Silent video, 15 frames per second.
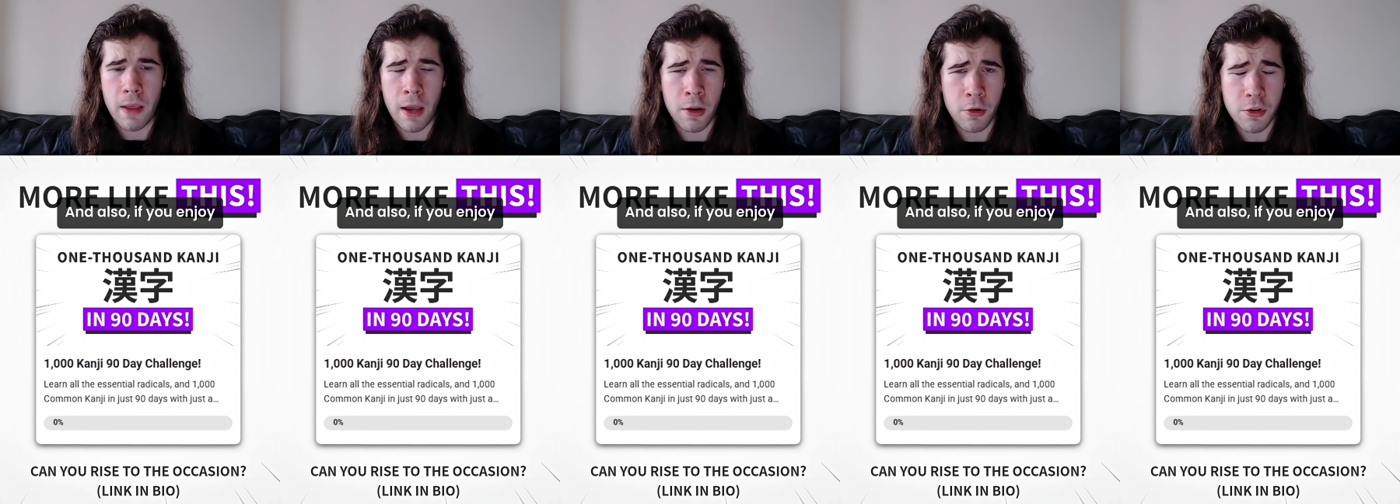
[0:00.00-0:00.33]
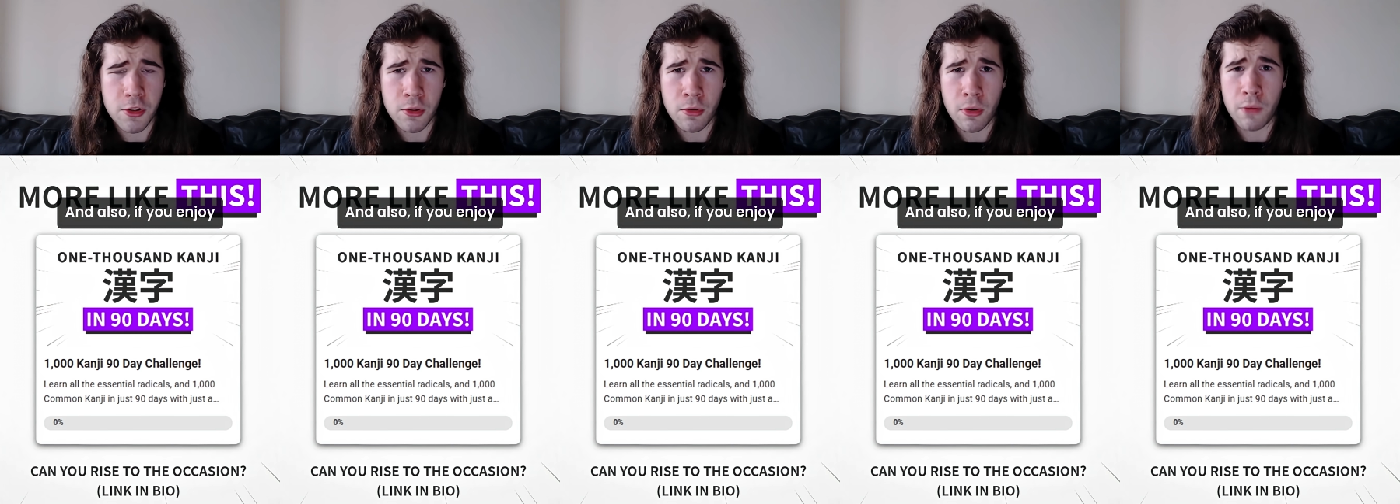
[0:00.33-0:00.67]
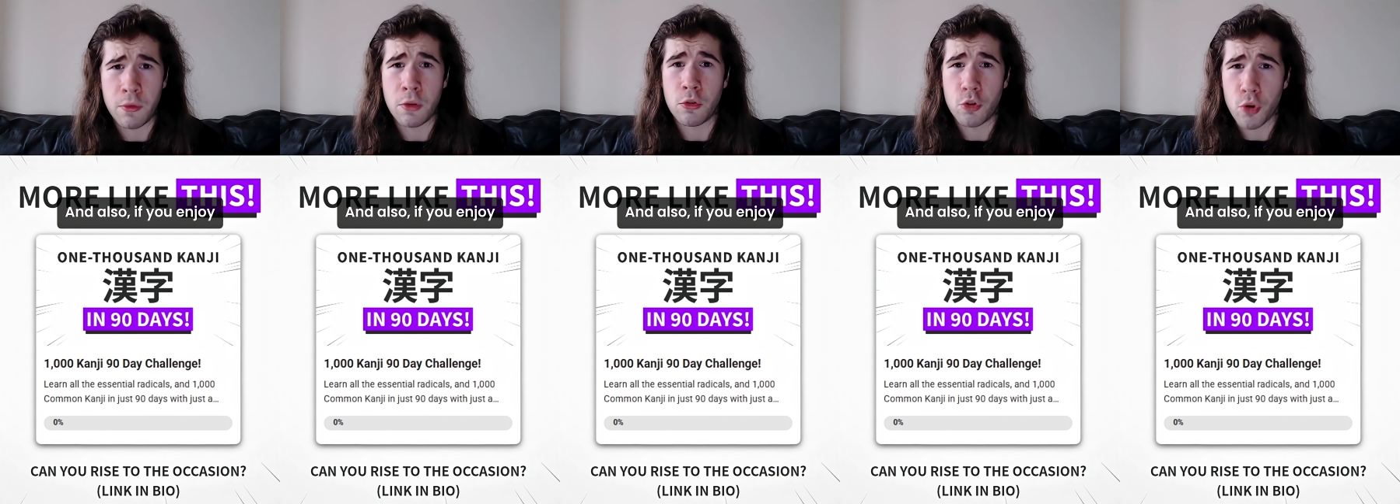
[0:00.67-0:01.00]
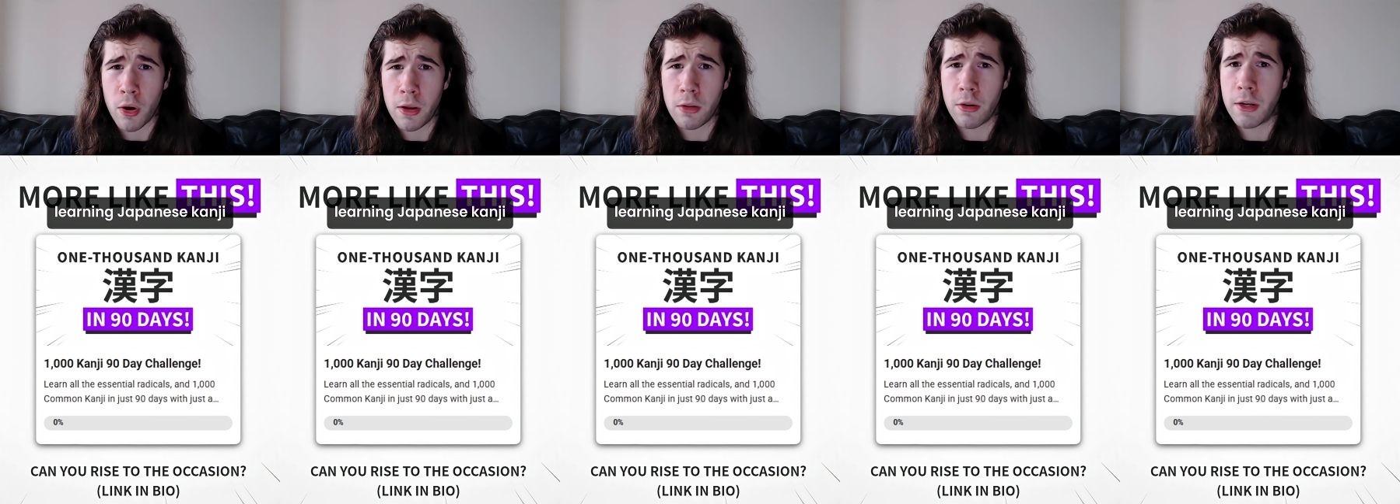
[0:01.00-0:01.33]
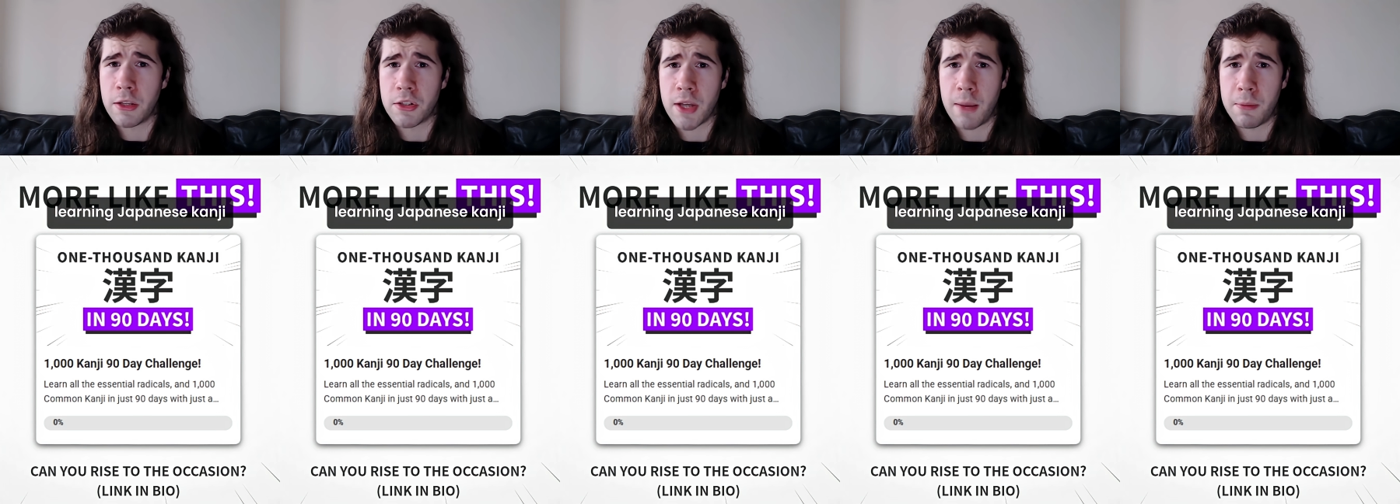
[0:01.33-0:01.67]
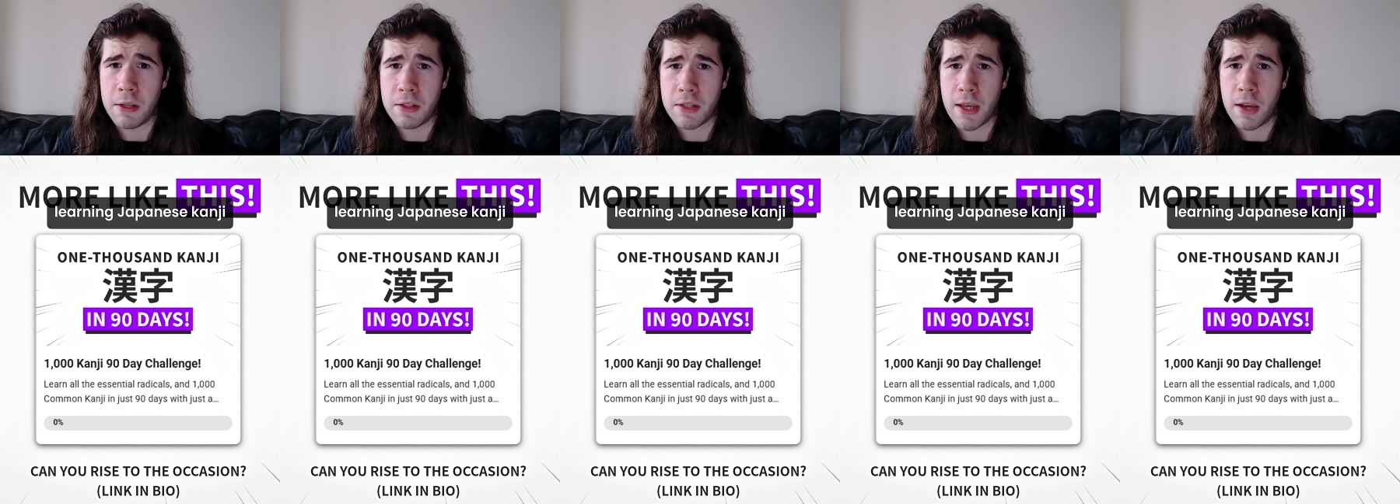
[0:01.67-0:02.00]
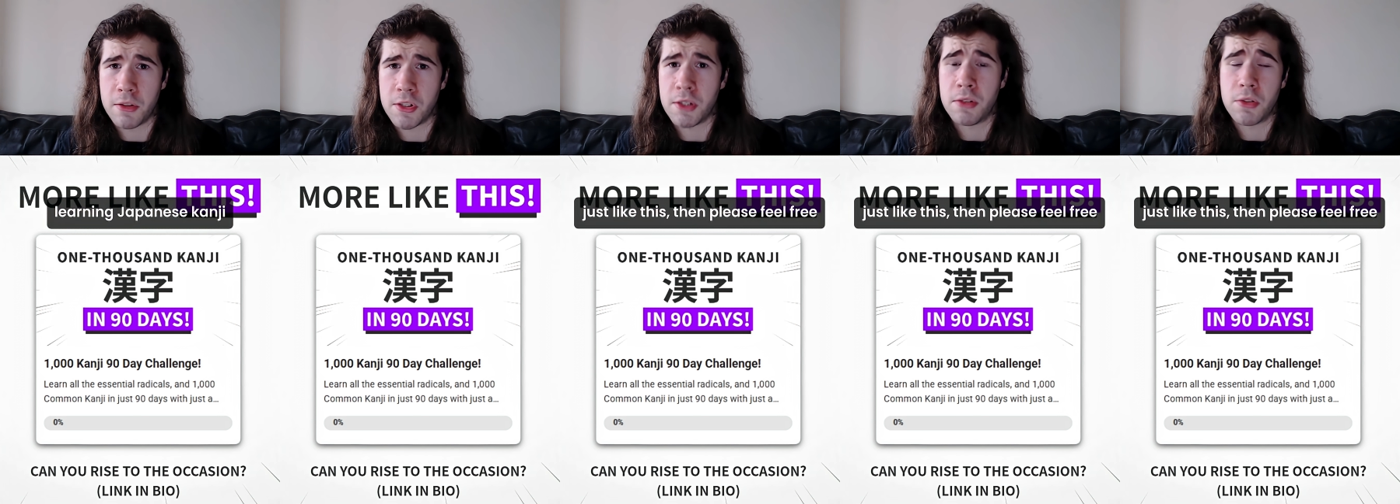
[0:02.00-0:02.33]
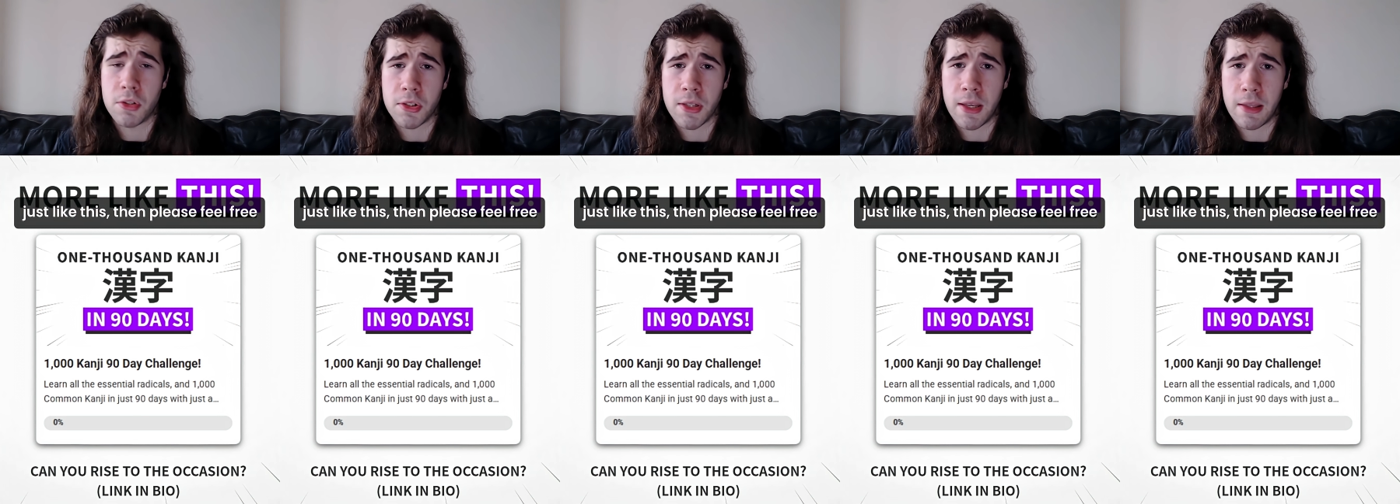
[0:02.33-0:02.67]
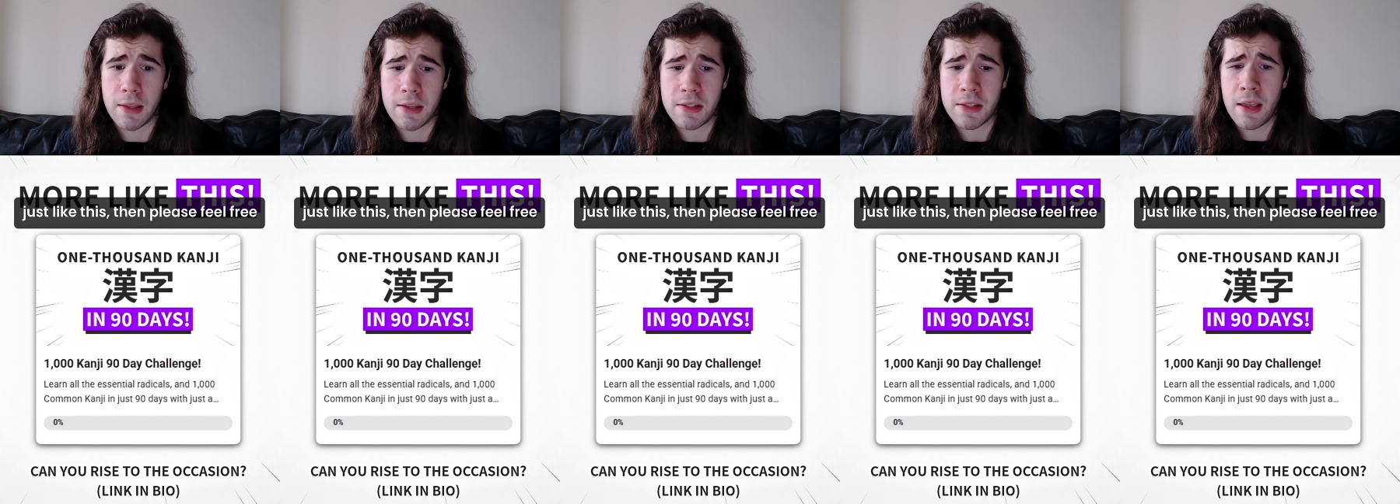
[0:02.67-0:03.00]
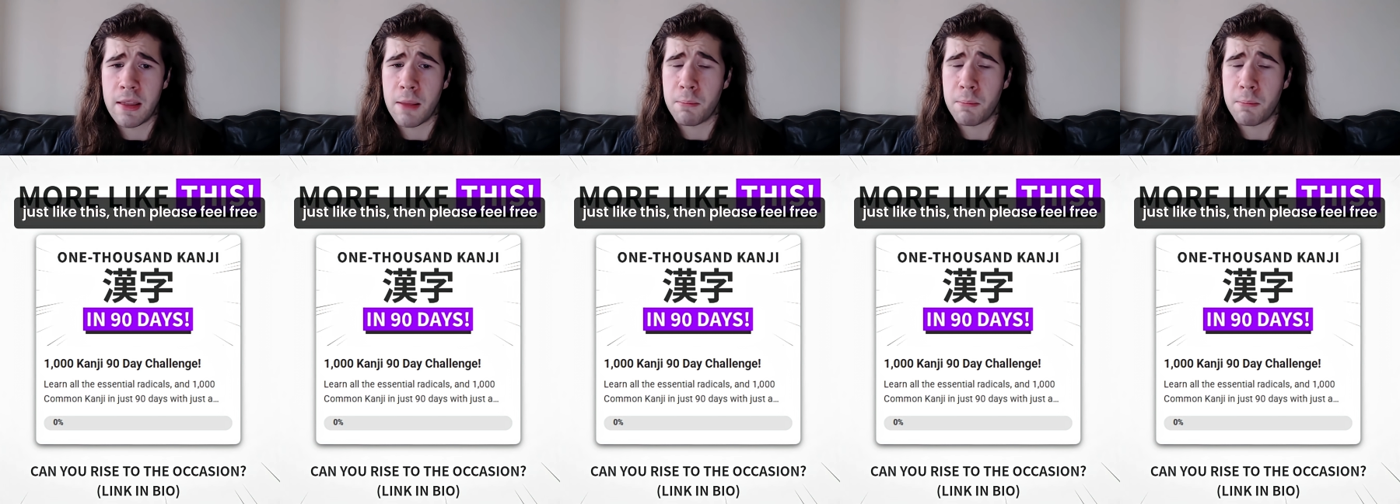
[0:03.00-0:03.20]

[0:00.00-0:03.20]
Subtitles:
And also, if you enjoy learning Japanese kanji just like this,